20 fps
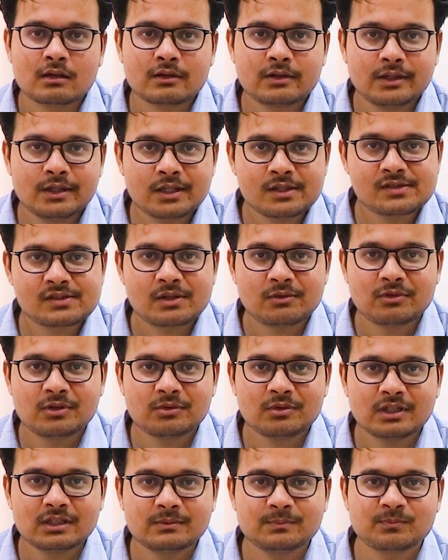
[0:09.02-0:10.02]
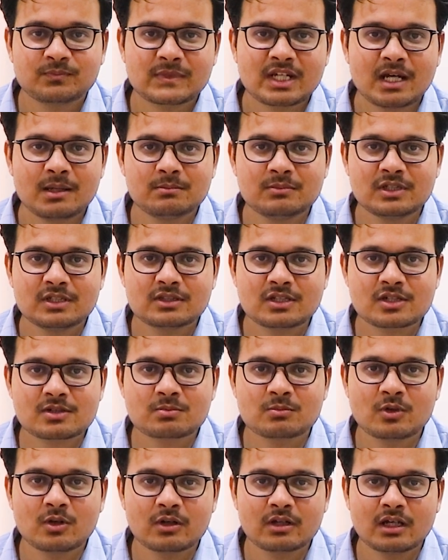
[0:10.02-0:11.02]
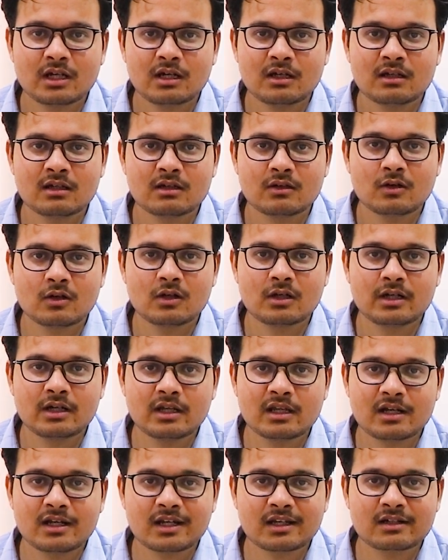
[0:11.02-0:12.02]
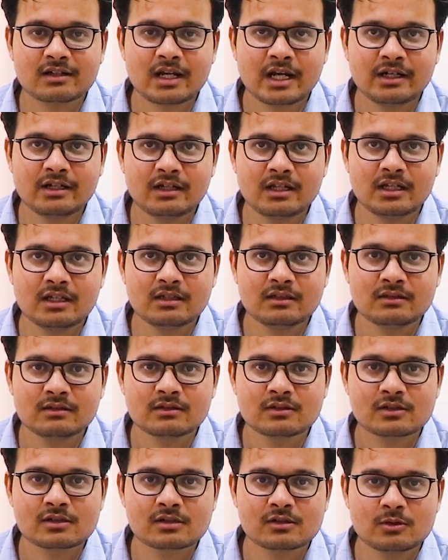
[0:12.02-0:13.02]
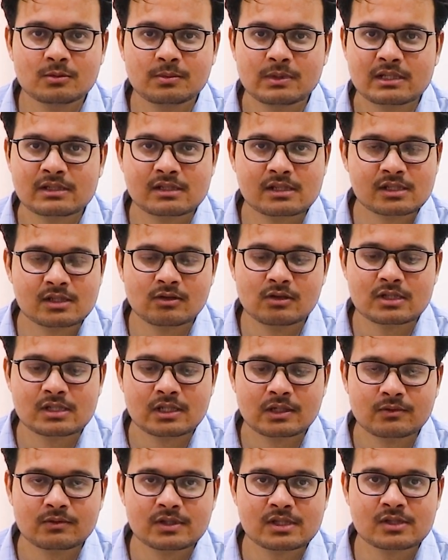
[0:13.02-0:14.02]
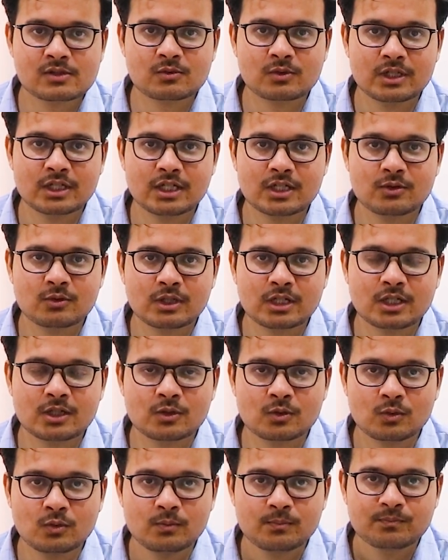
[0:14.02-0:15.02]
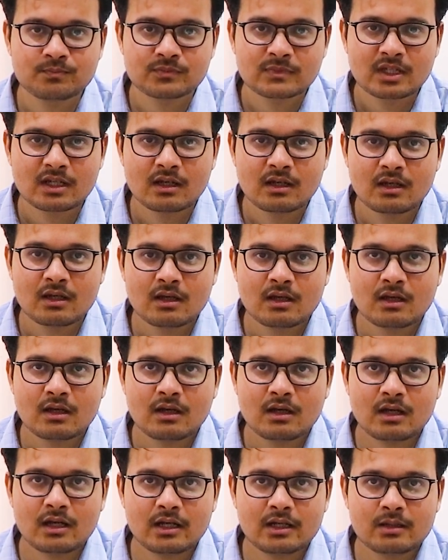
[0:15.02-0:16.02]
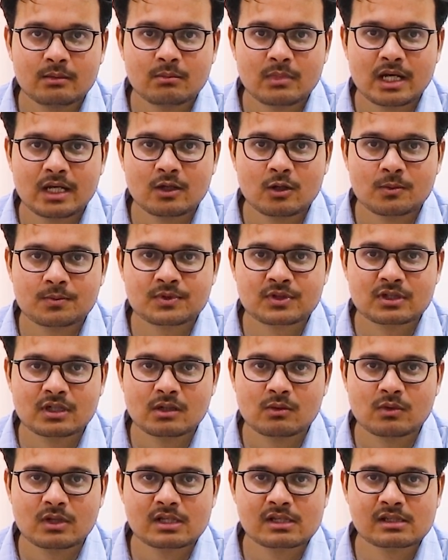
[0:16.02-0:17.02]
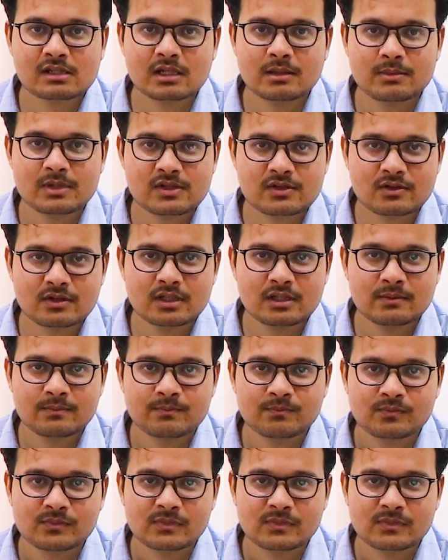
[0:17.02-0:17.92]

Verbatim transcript: Greetings everyone, I am Nitish Maurya, All India Rank 90, UPSC Civil Service 2022, and my optional was chemistry.